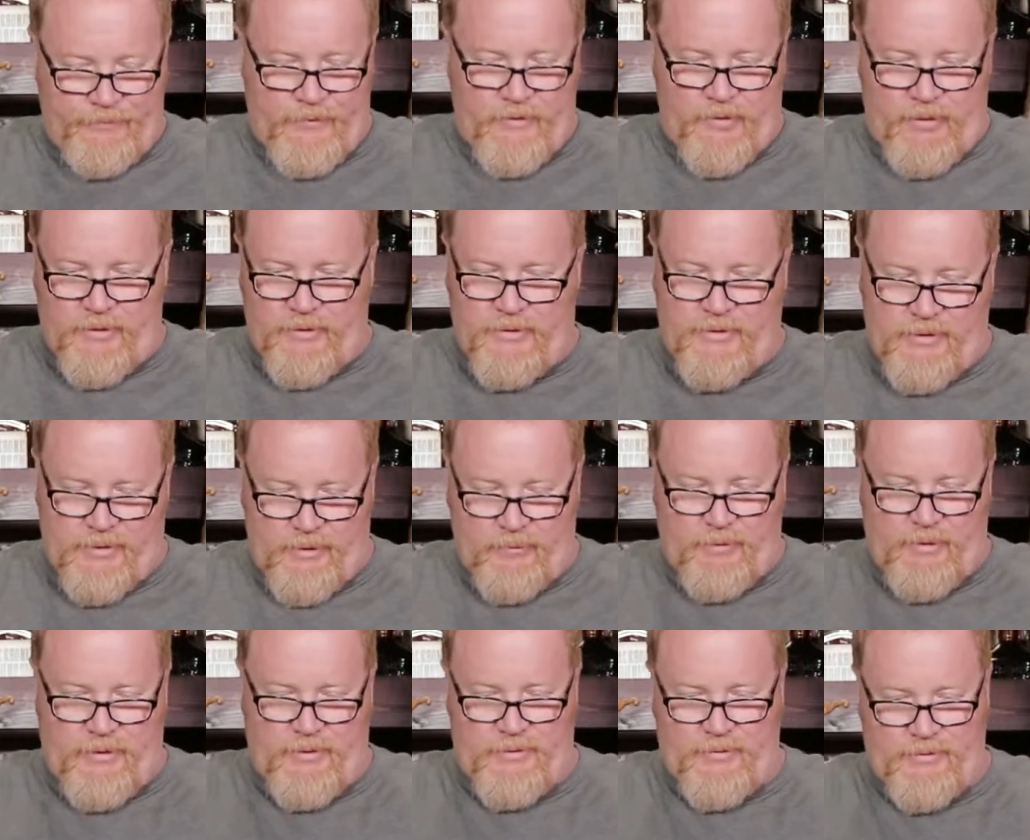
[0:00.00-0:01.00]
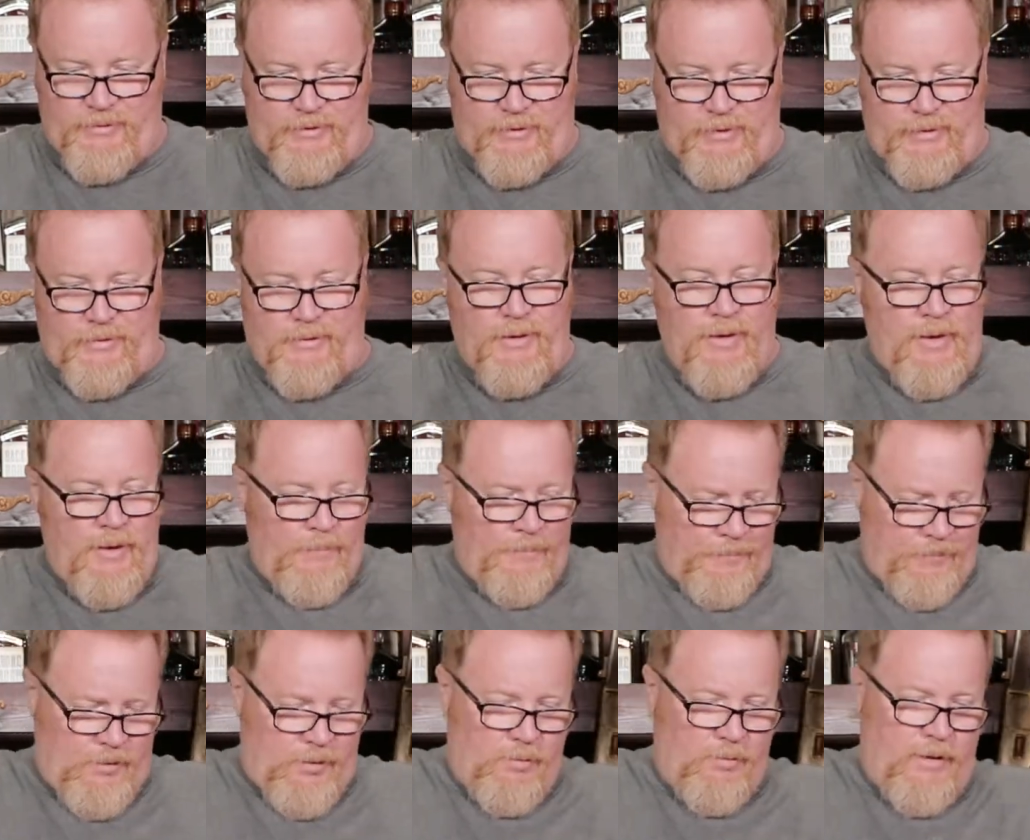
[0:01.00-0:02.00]
So I'll just say what it says.
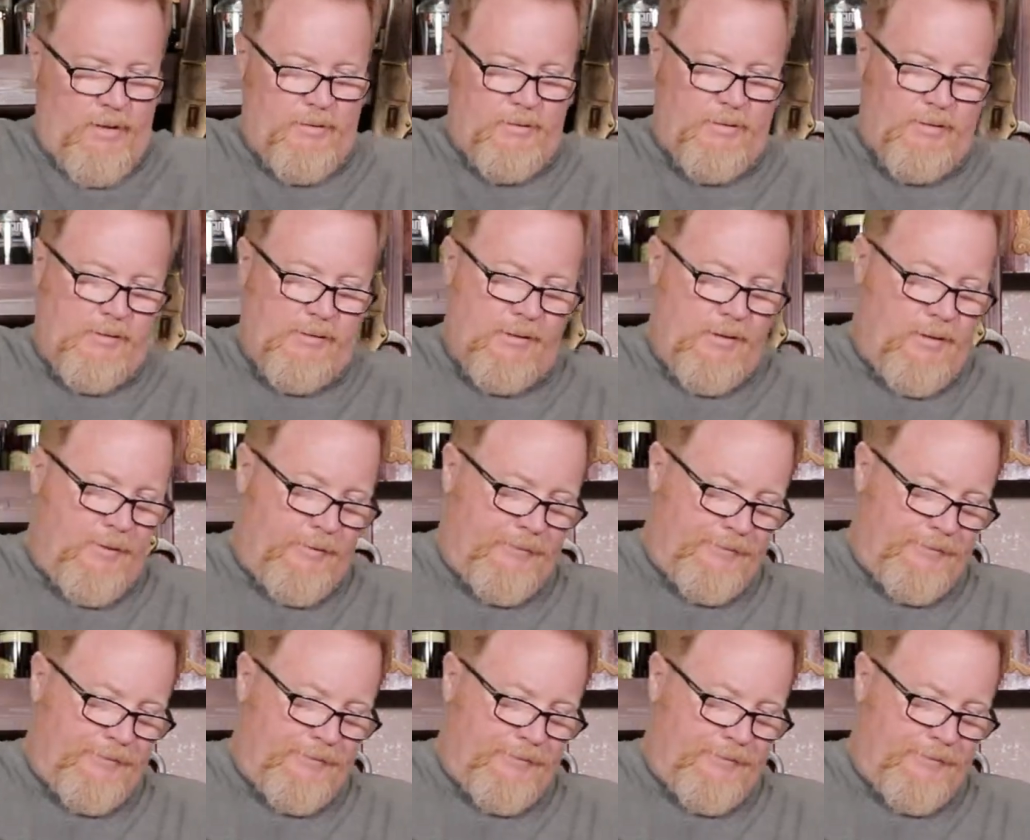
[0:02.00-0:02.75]
Two ounces